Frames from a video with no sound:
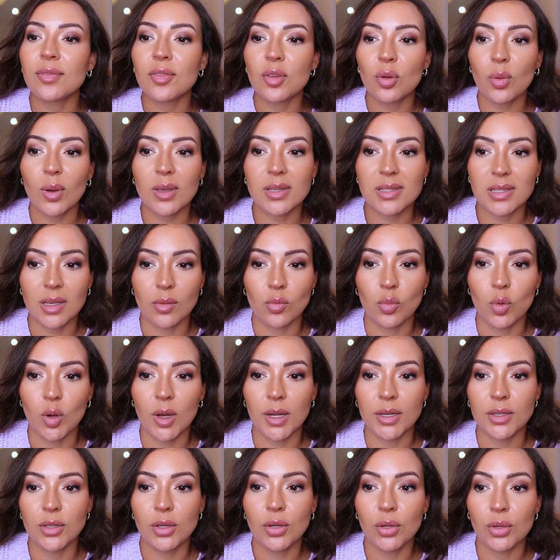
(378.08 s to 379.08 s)
If you are
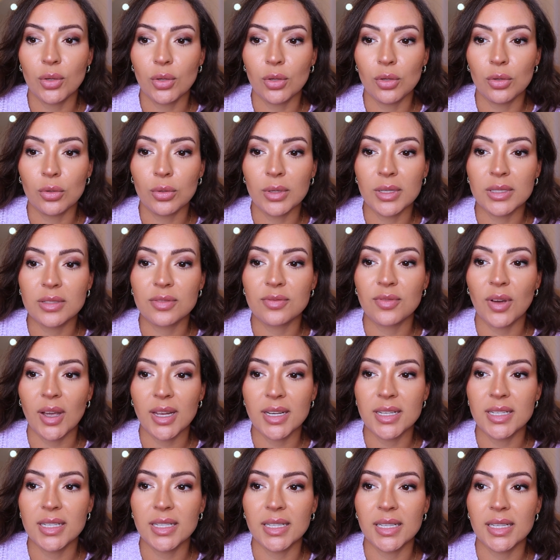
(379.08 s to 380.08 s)
someone who is
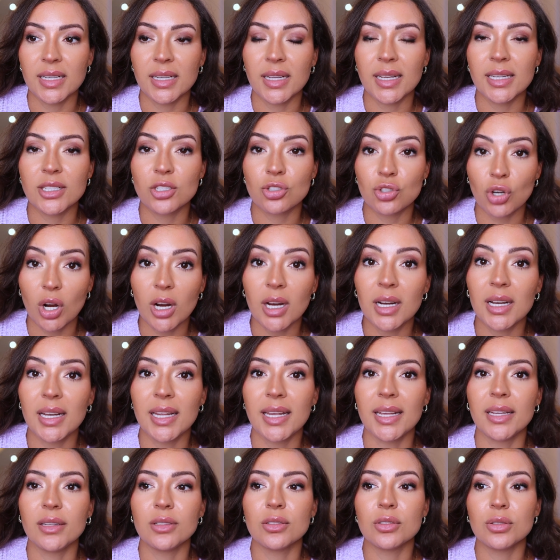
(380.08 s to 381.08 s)

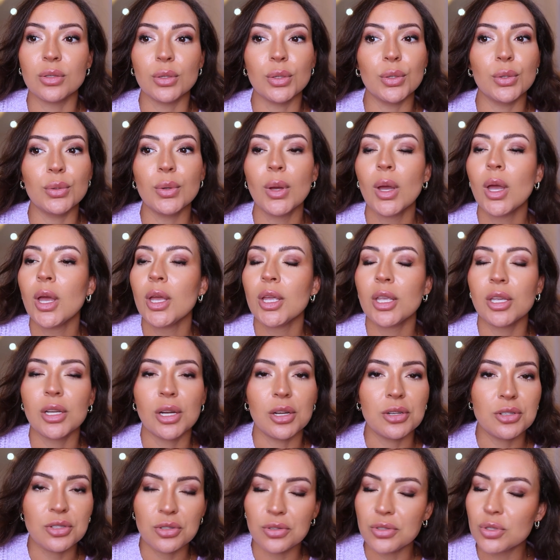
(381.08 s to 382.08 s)
struggling to,
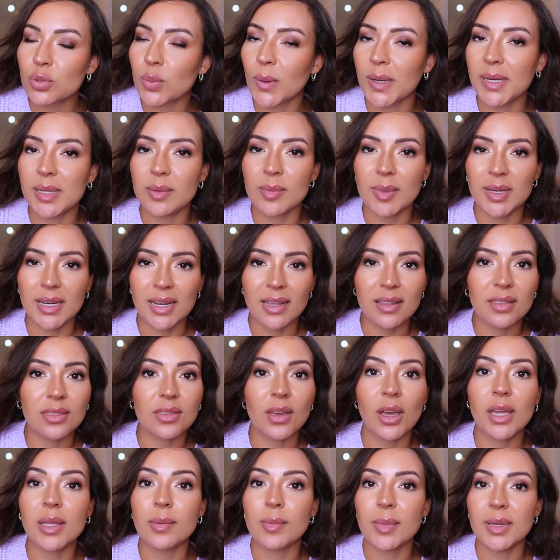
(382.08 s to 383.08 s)
do 20-minute,
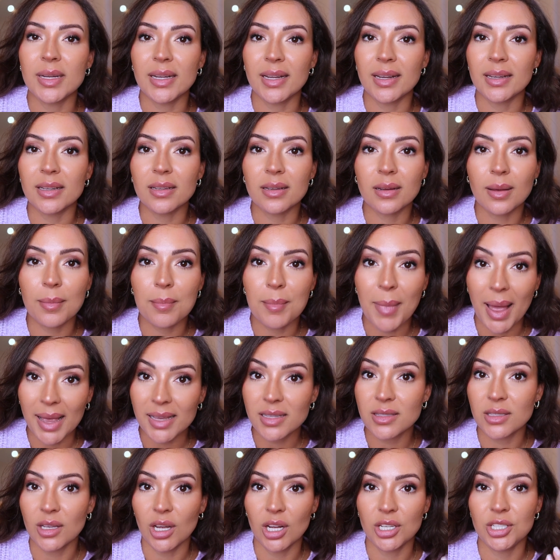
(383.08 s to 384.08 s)
30-minute
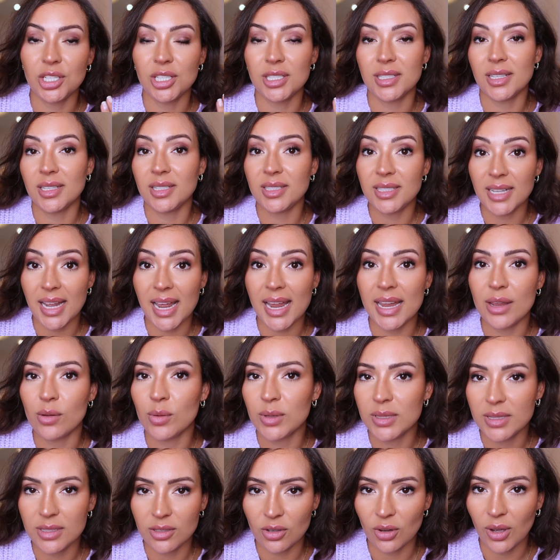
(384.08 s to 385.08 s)
massages a day
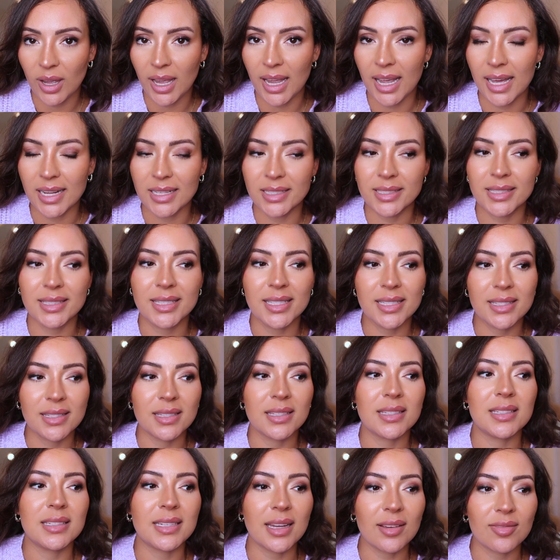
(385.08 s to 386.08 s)
with your hands, this
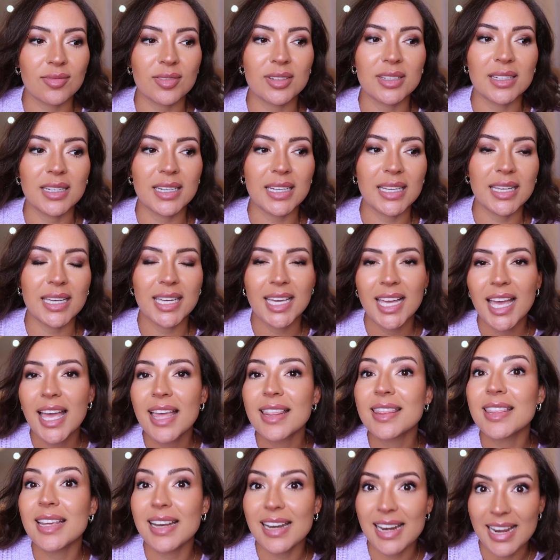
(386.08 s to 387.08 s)
is definitely
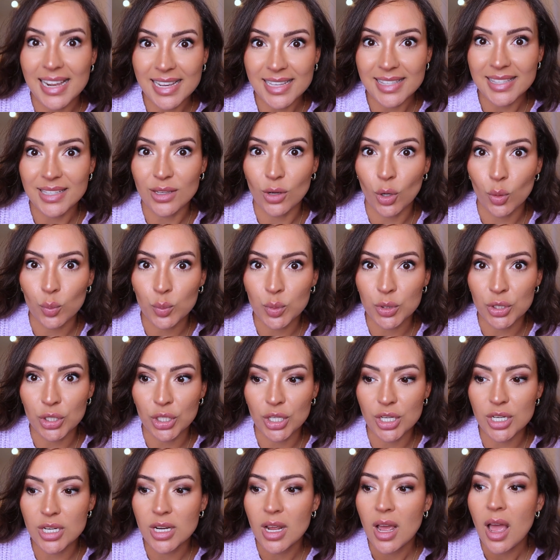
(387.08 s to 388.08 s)
the lazy
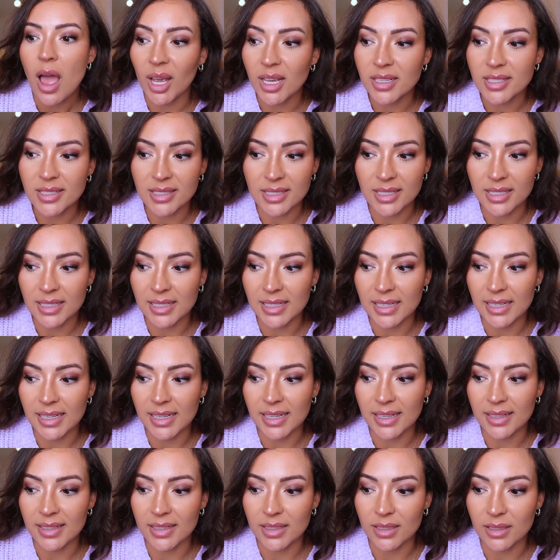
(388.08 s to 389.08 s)
option.
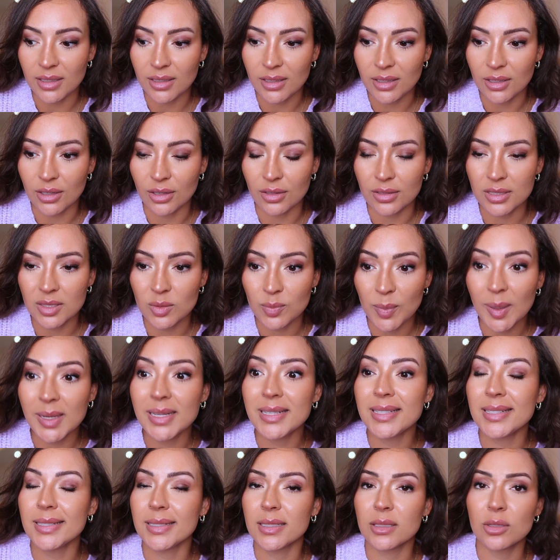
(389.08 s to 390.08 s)
Personally,
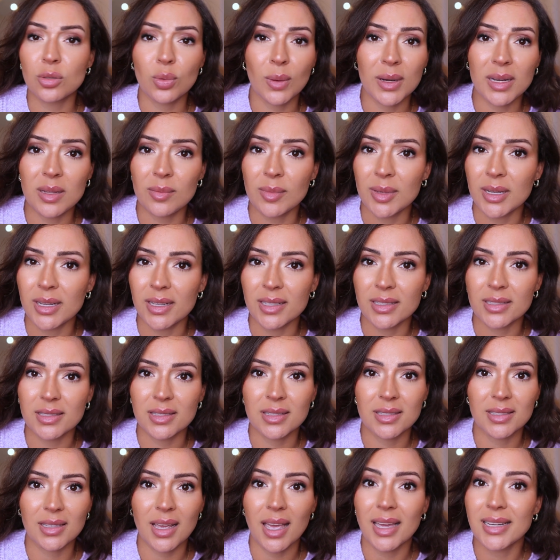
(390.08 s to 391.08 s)
spending 20
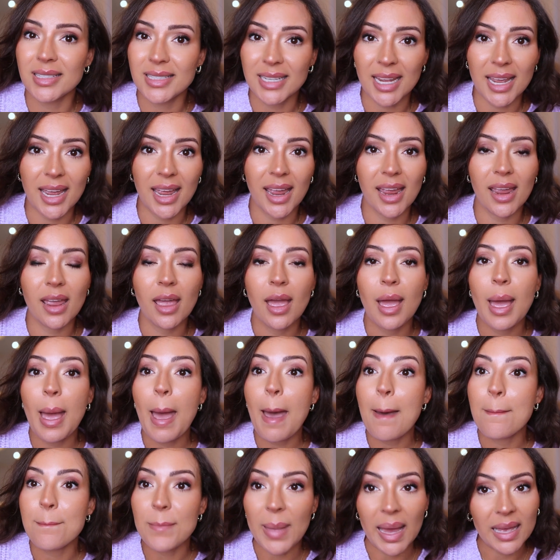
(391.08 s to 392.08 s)
minutes a day
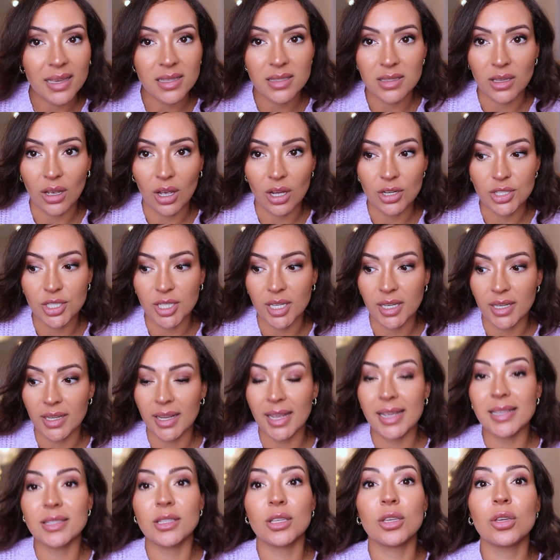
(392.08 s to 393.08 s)

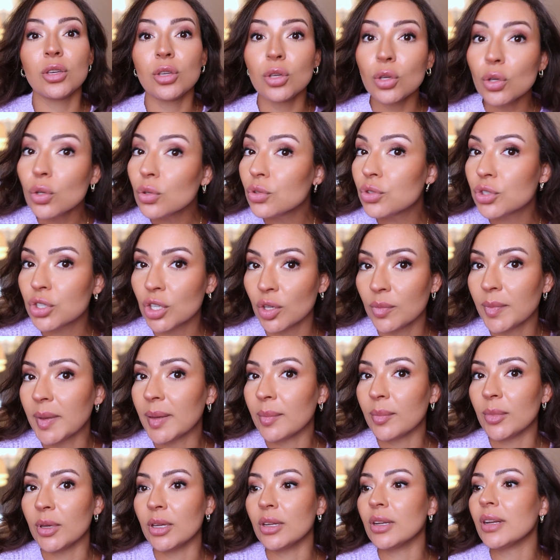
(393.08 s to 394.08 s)
massaging is a huge
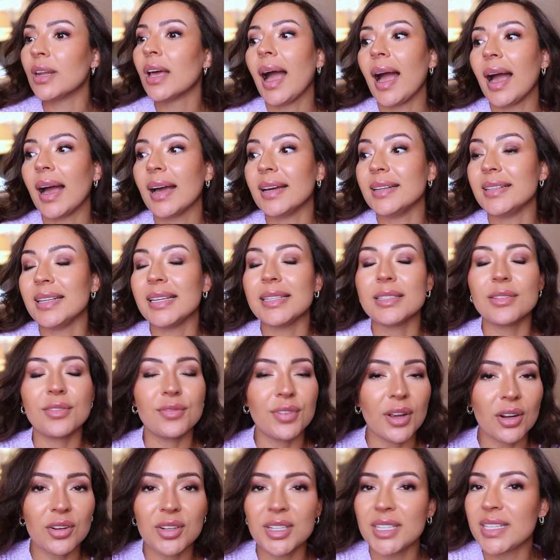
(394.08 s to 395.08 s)
commitment and it's
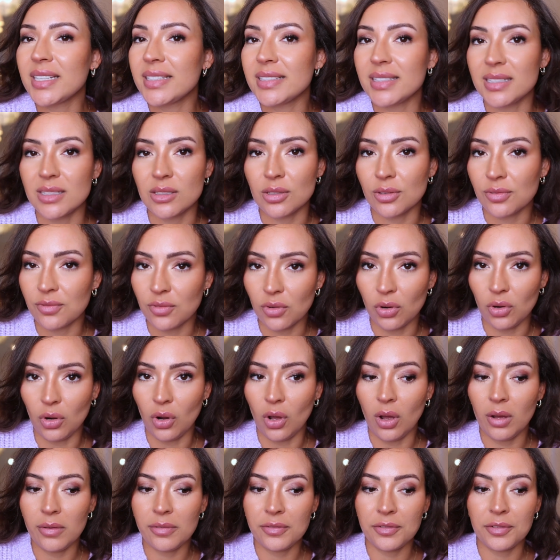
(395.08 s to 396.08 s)
very easy to fall
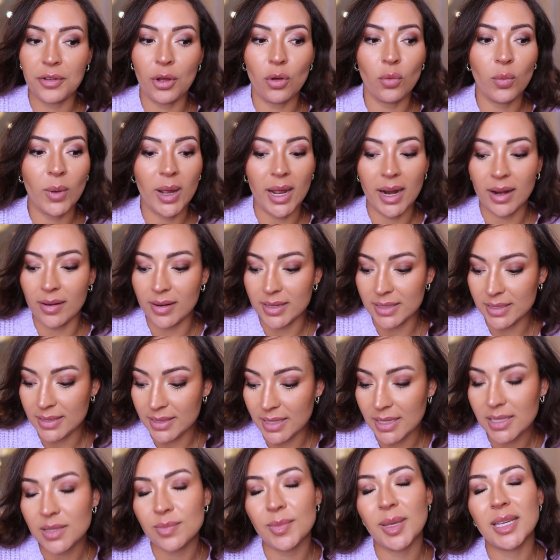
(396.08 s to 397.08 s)
off, whereas
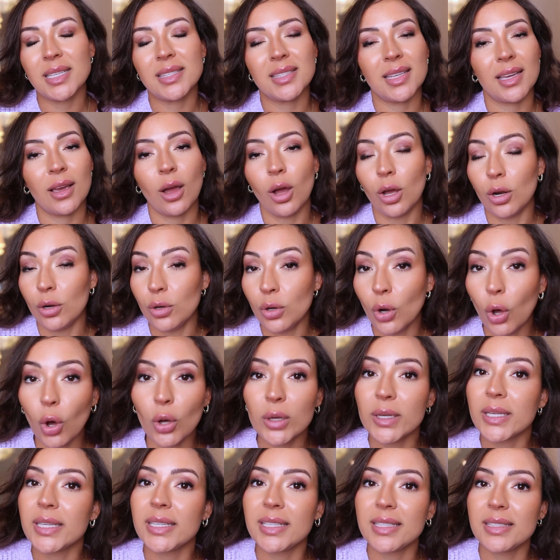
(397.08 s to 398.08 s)
this makes it a
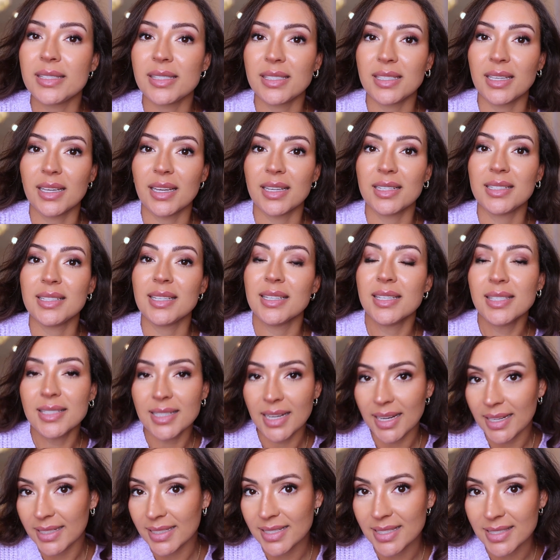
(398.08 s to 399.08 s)
lot easier to
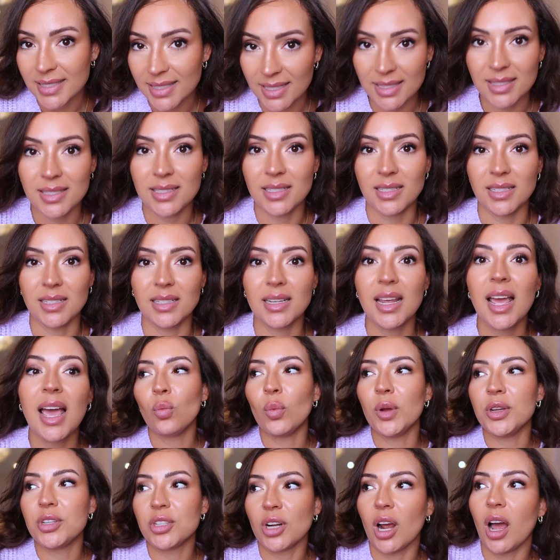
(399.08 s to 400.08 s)
stay consistent,
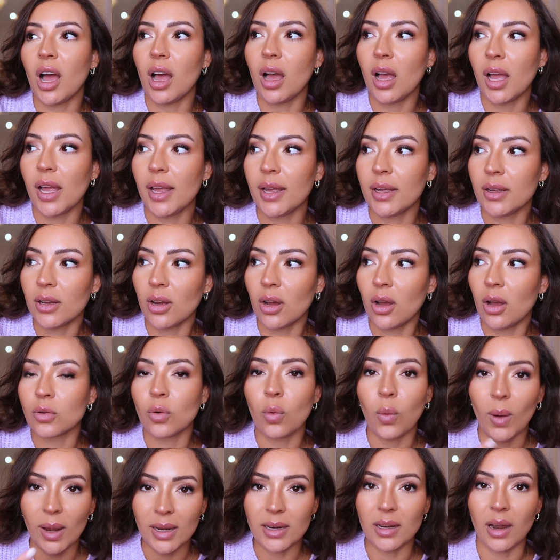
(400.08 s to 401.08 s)
which I
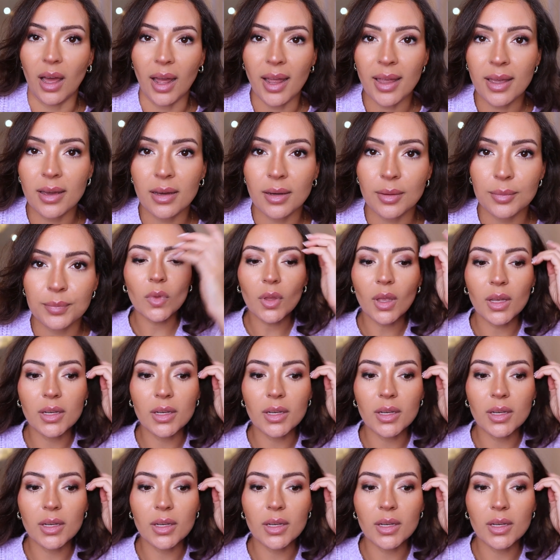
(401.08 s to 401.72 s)
quite like.